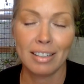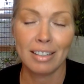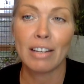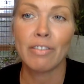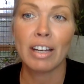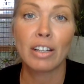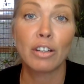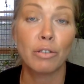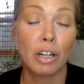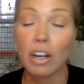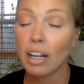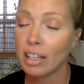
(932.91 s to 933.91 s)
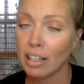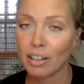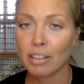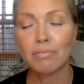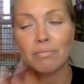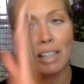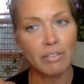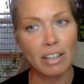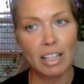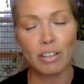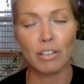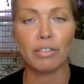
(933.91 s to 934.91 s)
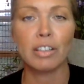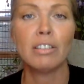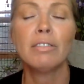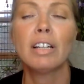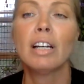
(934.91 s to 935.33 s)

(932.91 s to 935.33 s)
in Vancouver, not here, in Vancouver,